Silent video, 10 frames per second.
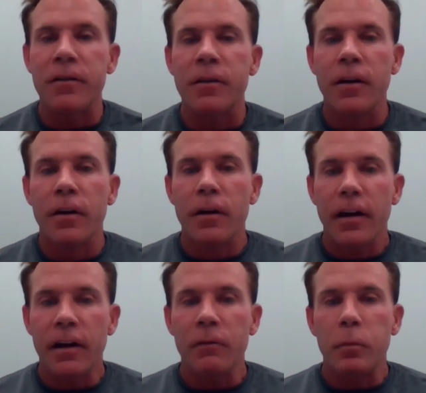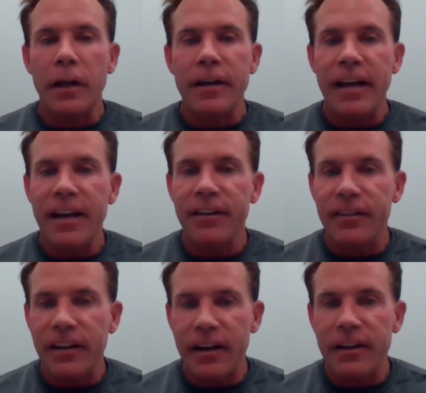and plenty of hand
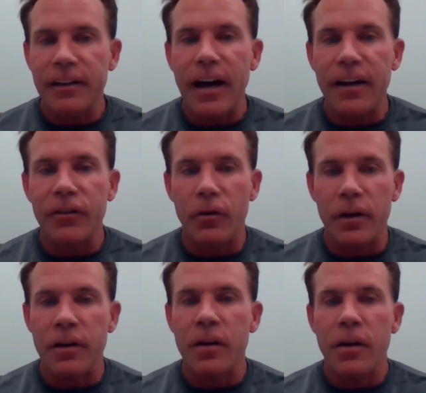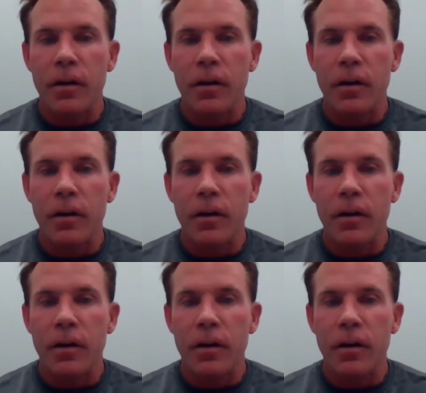sanitizer, and